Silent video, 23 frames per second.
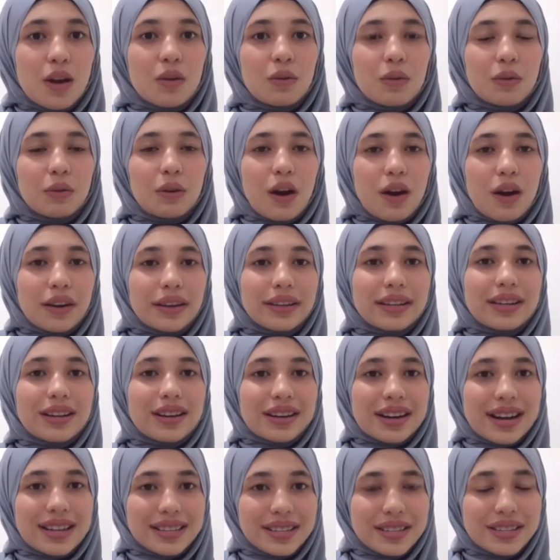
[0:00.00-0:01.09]
on the
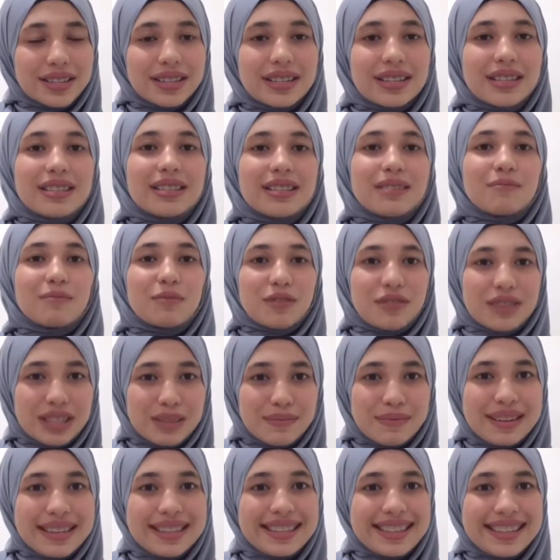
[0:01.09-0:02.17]
organizational
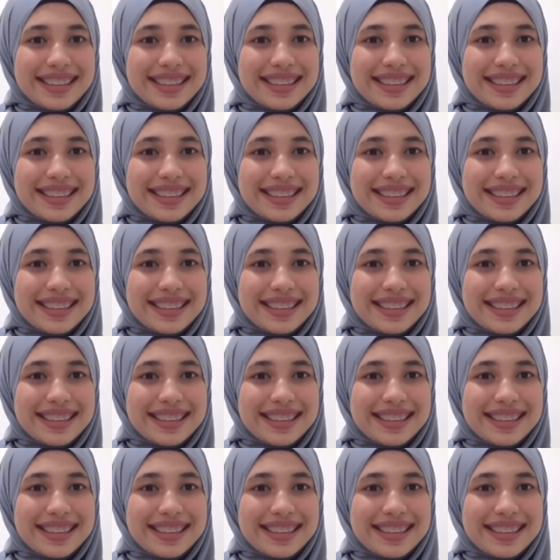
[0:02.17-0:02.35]
profitability.